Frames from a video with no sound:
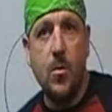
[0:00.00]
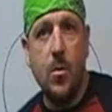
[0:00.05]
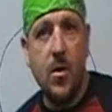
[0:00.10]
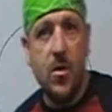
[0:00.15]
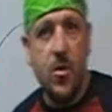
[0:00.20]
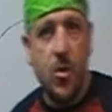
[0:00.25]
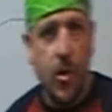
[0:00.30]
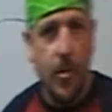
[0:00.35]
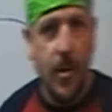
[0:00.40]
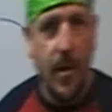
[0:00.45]
I
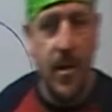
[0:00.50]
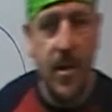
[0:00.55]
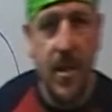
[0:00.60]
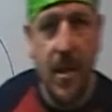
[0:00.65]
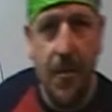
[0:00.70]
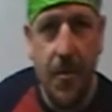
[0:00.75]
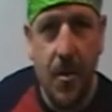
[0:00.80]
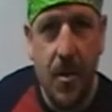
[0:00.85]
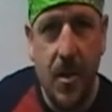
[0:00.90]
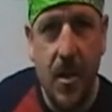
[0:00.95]
want to talk about the
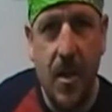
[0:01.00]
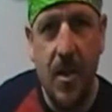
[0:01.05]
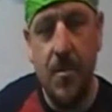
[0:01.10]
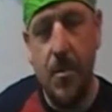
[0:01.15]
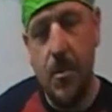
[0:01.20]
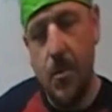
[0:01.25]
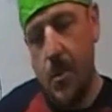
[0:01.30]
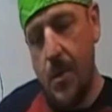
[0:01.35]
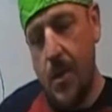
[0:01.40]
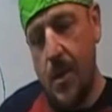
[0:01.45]
differences
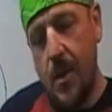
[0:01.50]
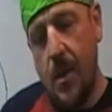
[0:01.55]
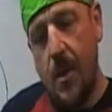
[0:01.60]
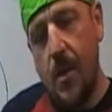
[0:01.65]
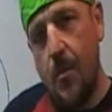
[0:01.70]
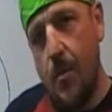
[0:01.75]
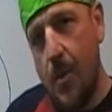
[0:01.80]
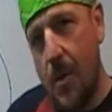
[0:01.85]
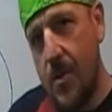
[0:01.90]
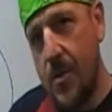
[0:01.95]
between
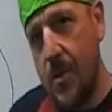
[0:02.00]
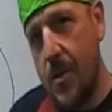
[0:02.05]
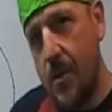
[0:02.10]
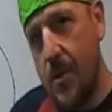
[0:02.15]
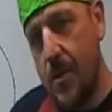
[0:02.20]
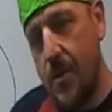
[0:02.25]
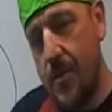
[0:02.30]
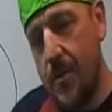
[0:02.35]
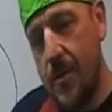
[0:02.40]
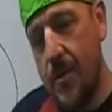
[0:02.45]
boxing
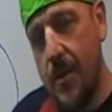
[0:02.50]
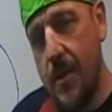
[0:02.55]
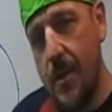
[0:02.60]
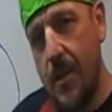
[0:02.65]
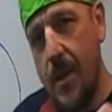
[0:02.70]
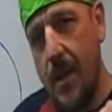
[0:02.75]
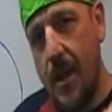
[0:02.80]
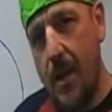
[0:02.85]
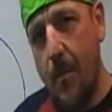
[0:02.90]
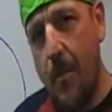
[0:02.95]
gloves
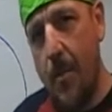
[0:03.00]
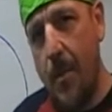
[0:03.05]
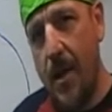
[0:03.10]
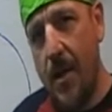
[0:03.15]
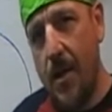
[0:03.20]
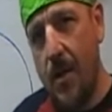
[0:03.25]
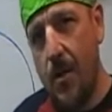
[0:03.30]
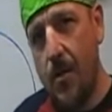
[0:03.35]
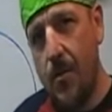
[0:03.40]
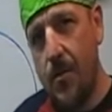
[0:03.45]
and
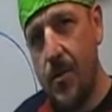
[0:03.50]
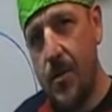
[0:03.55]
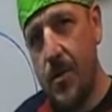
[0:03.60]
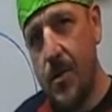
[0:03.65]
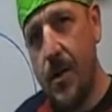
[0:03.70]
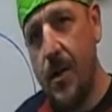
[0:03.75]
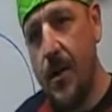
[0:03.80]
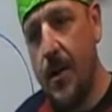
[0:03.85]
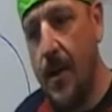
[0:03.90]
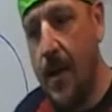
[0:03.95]
MMA
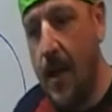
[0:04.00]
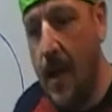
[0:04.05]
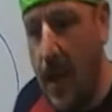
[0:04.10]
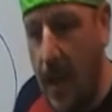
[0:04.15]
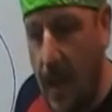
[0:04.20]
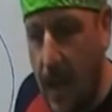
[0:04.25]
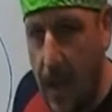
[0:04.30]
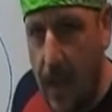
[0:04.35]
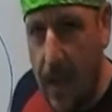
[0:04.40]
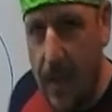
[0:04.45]
gloves,
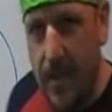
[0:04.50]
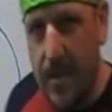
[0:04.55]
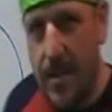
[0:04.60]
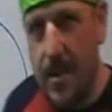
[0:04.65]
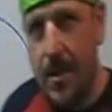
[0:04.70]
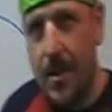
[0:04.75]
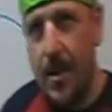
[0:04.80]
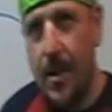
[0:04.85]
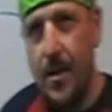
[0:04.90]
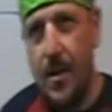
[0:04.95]

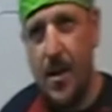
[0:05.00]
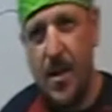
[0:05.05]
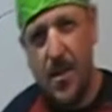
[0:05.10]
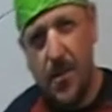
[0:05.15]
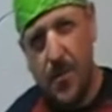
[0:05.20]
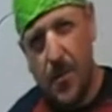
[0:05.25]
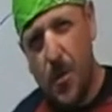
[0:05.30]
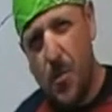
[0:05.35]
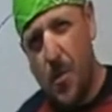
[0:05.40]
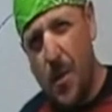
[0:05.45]
and I think there's
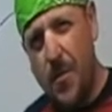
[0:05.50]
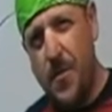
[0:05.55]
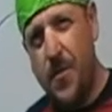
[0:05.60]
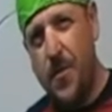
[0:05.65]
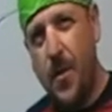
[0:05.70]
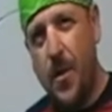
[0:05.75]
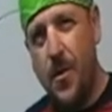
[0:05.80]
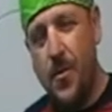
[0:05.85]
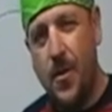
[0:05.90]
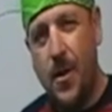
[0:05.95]
a few myths
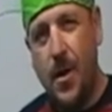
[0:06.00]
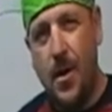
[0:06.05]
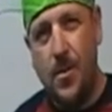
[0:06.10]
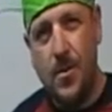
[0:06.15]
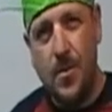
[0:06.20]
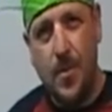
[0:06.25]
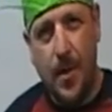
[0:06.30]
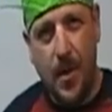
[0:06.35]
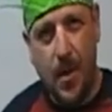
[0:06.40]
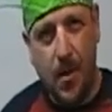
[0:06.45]
floating
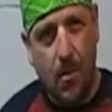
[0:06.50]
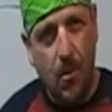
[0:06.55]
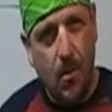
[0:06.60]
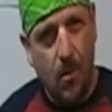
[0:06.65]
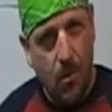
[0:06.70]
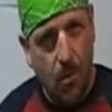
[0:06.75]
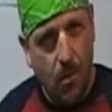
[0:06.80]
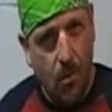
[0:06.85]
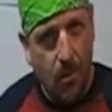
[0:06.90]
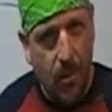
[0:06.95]
around about
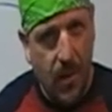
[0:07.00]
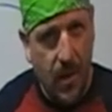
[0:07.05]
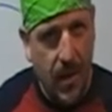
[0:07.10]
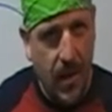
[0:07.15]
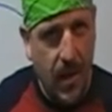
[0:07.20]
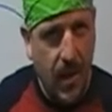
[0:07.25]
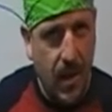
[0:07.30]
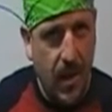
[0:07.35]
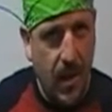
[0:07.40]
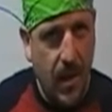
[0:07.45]
where
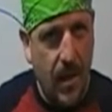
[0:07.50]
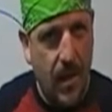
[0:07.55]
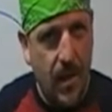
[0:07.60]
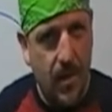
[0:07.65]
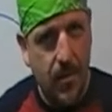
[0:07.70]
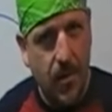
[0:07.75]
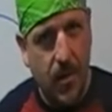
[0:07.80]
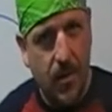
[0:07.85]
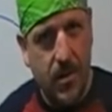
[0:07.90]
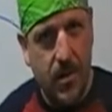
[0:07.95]
you hit
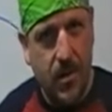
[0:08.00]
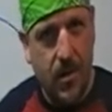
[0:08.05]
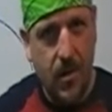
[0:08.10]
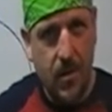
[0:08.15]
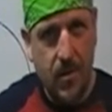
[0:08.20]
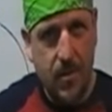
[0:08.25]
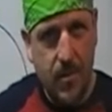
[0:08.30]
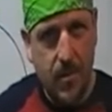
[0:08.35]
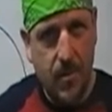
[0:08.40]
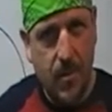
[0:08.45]
in boxing
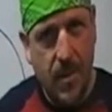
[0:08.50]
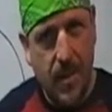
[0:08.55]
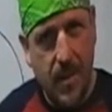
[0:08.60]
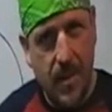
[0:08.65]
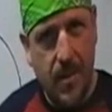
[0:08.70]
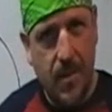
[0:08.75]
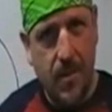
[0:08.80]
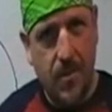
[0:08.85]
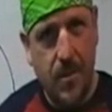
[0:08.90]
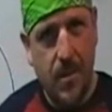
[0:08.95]
gloves and where you
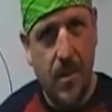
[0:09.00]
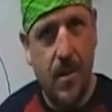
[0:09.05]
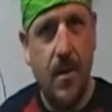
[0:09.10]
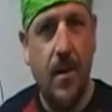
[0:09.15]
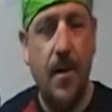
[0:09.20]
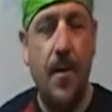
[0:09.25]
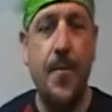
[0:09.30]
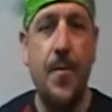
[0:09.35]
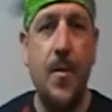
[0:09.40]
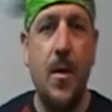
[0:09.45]
don't.
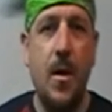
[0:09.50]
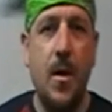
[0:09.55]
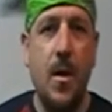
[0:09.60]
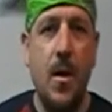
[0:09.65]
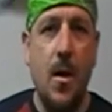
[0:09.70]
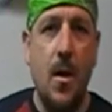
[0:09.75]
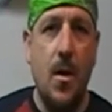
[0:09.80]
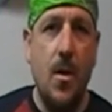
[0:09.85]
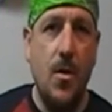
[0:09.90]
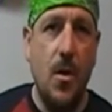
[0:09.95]

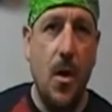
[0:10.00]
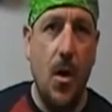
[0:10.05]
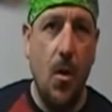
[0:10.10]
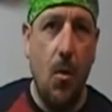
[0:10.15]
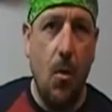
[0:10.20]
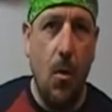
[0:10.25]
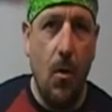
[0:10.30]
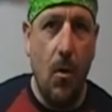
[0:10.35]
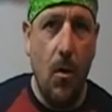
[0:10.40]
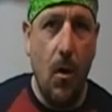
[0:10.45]

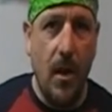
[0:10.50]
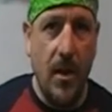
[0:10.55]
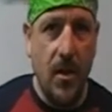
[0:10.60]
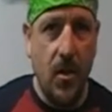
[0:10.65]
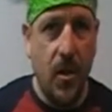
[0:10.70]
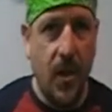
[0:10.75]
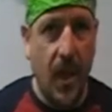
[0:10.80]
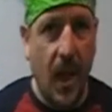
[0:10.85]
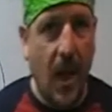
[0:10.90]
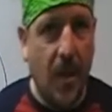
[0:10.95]
So let's
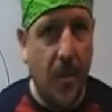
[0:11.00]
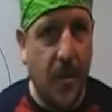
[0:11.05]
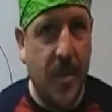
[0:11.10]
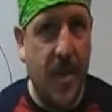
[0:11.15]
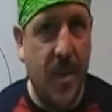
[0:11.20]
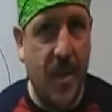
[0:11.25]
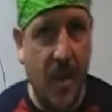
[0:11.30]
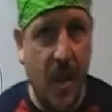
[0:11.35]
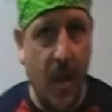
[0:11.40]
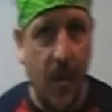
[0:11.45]
look at the hand
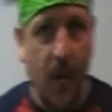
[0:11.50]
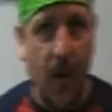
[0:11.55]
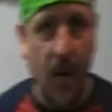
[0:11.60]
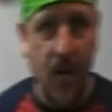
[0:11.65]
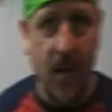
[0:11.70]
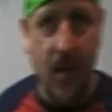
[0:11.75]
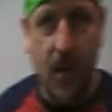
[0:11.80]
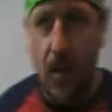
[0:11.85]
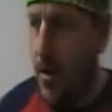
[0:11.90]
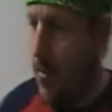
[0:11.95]
position in a
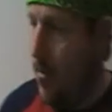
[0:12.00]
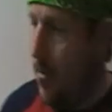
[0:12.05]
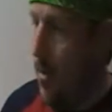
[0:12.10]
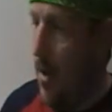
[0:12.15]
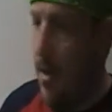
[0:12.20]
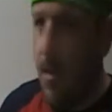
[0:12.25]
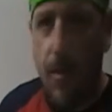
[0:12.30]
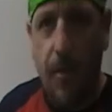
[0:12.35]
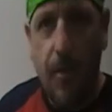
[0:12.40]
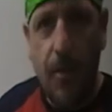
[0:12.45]
boxing glove and
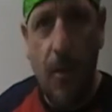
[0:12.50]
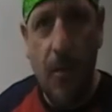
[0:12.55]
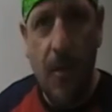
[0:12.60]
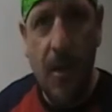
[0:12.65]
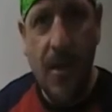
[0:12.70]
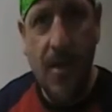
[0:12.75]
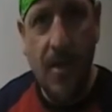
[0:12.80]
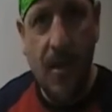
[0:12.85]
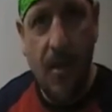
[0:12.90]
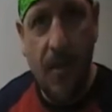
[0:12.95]
where the thumb is.